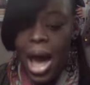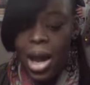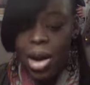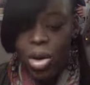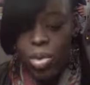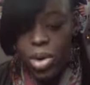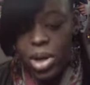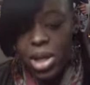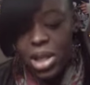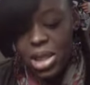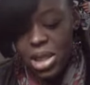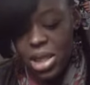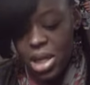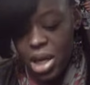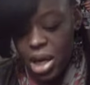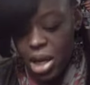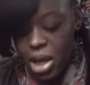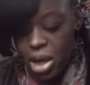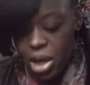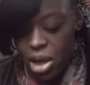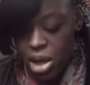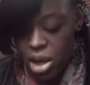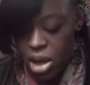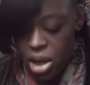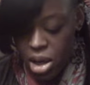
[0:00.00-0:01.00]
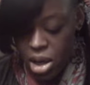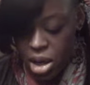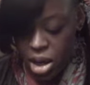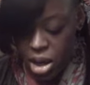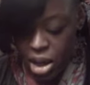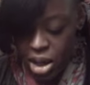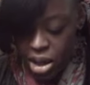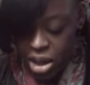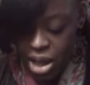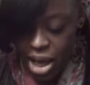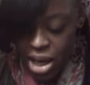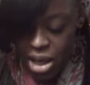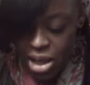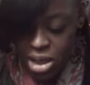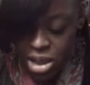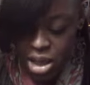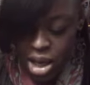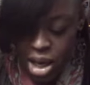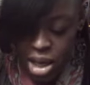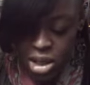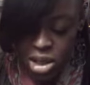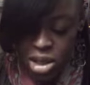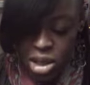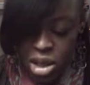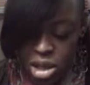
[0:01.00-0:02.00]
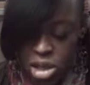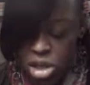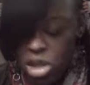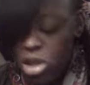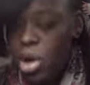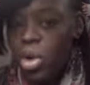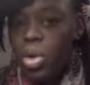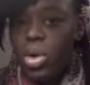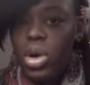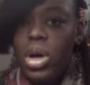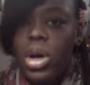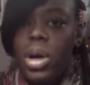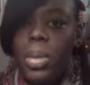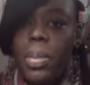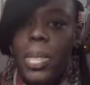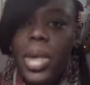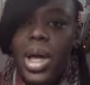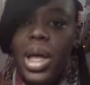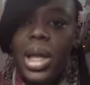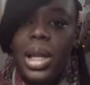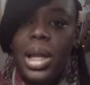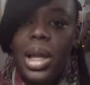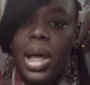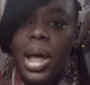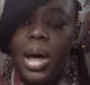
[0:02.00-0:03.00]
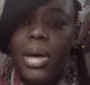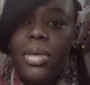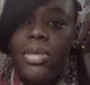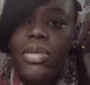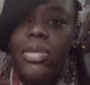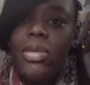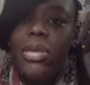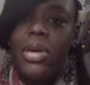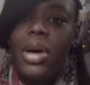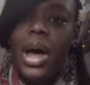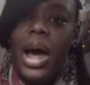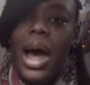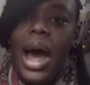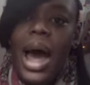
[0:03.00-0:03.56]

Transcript: I don't really think that it's no good men left.